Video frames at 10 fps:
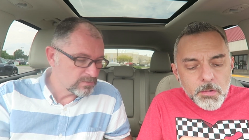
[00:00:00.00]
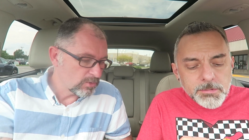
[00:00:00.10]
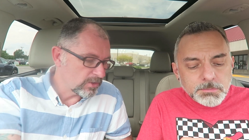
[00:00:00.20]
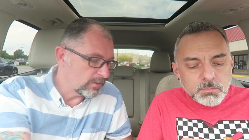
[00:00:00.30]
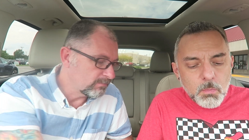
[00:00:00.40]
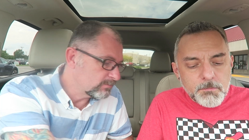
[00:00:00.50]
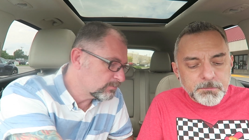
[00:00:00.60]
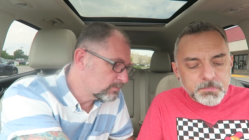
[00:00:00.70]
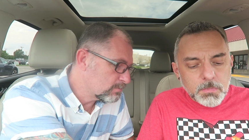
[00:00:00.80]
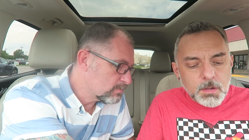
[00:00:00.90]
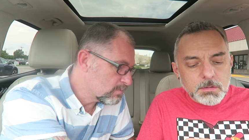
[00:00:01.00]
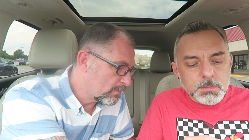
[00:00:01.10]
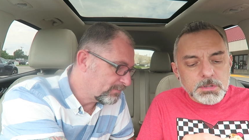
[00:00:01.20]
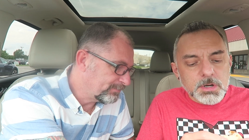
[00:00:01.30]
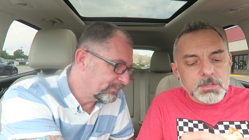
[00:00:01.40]
Speaker 1: It's pretty good. Let
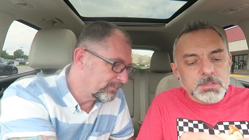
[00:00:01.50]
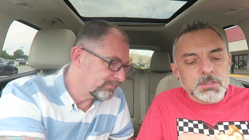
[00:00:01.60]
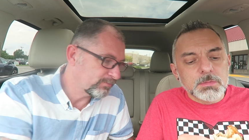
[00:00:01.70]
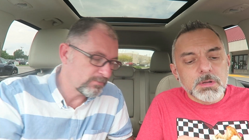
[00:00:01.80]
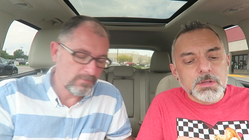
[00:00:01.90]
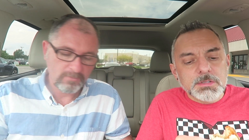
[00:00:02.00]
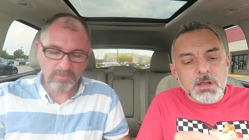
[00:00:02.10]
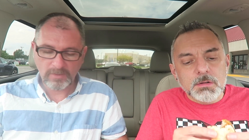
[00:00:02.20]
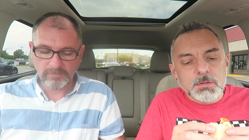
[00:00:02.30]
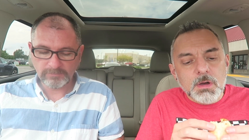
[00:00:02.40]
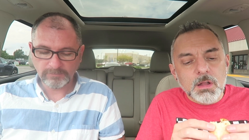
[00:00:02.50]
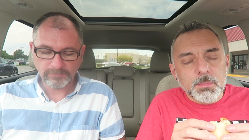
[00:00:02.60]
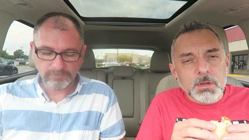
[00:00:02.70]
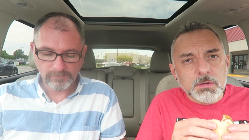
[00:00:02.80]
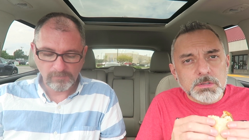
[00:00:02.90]
me try just a little bit of this. I don't do
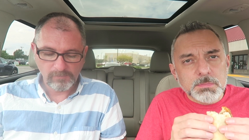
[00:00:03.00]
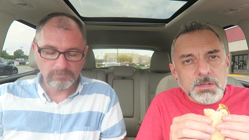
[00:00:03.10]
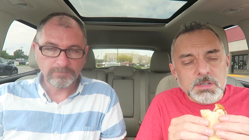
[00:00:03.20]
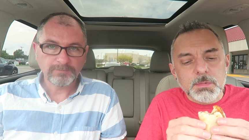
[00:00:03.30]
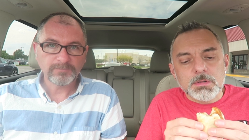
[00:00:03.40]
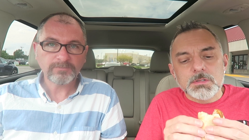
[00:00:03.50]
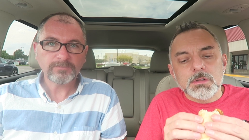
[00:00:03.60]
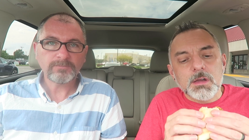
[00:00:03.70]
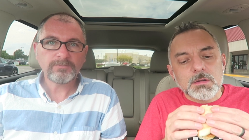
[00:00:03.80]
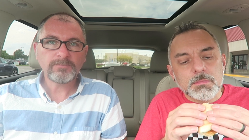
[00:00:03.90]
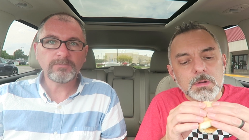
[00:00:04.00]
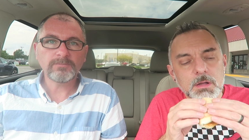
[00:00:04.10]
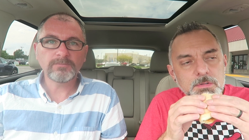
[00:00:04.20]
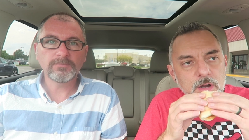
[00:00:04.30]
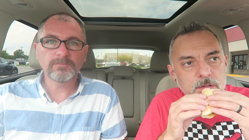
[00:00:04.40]
jalapenos. My stomach doesn't like them, but
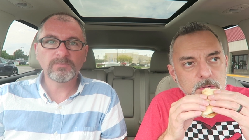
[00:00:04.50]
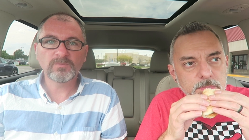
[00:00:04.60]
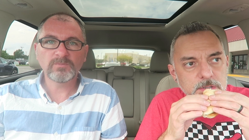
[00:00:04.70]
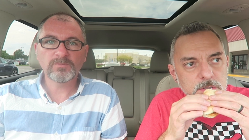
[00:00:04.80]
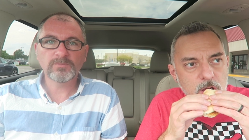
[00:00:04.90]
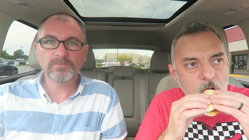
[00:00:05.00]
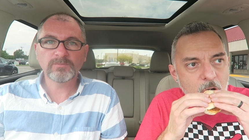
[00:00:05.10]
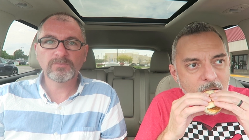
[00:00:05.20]
I'll try a little piece of it.